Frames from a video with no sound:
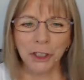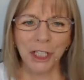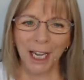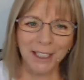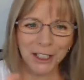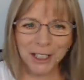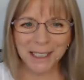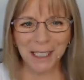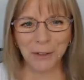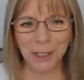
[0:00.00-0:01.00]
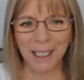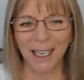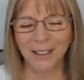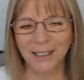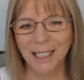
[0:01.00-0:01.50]
changes and everything
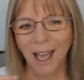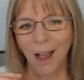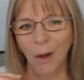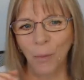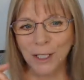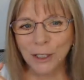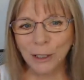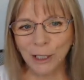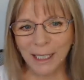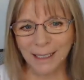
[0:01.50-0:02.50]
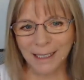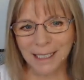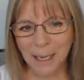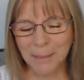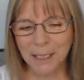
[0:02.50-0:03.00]
else. When you're looking at
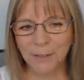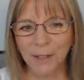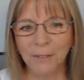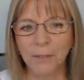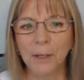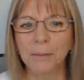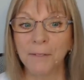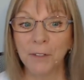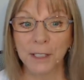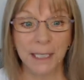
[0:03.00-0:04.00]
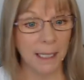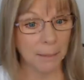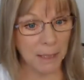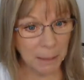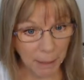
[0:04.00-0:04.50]
stems, if you see
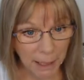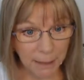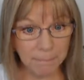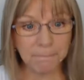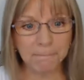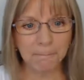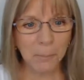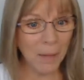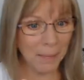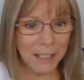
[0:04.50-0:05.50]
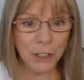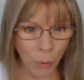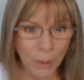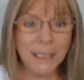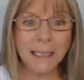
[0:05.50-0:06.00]
them split, they're
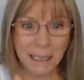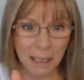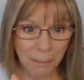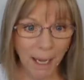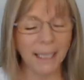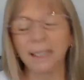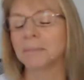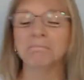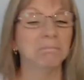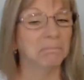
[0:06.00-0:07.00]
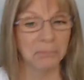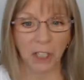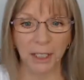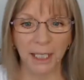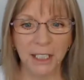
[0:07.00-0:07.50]
choices to make.
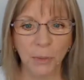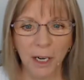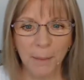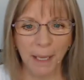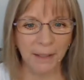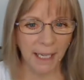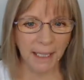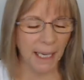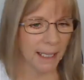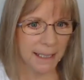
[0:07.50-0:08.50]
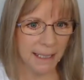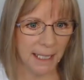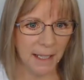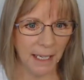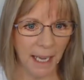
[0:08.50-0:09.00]
Don't need to worry about that. Can't see
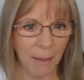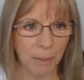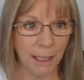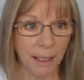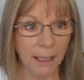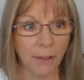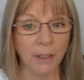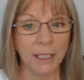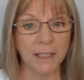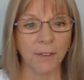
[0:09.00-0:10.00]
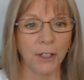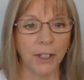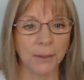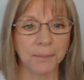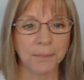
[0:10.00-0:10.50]
any of that happening here on this photo.